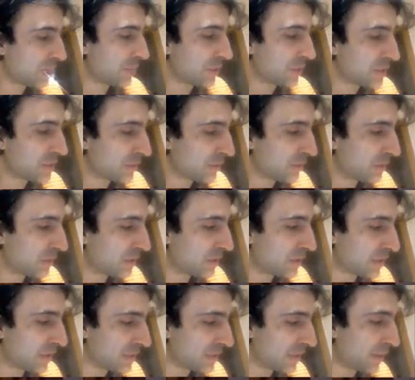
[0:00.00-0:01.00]
And so in this
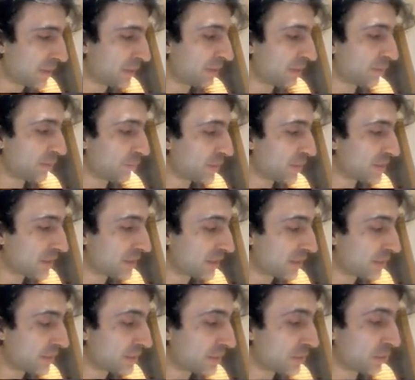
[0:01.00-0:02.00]
case, how many different ways can
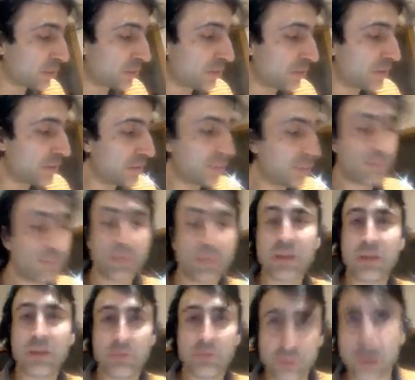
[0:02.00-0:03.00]
they be sorted?
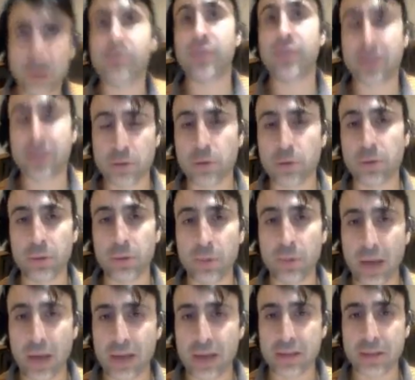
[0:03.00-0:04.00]
5 factorial
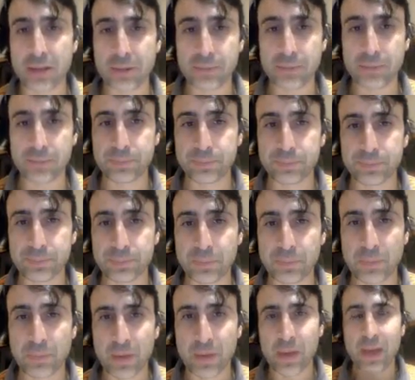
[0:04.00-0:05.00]
ways.
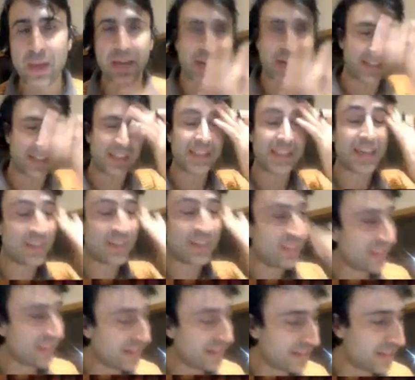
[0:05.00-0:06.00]
And
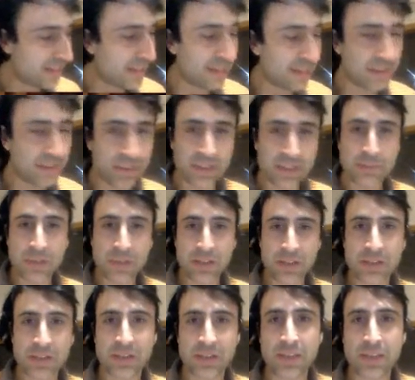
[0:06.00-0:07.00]
then again, this is
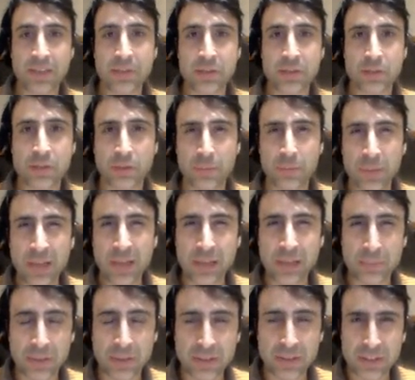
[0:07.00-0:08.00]
much the same as the
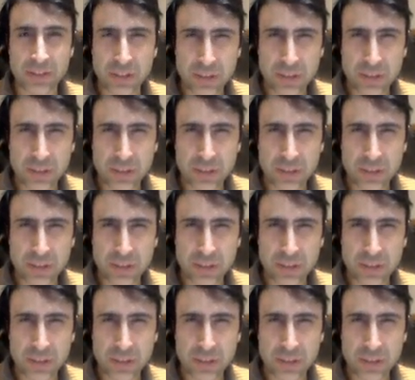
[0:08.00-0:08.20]
repeat, but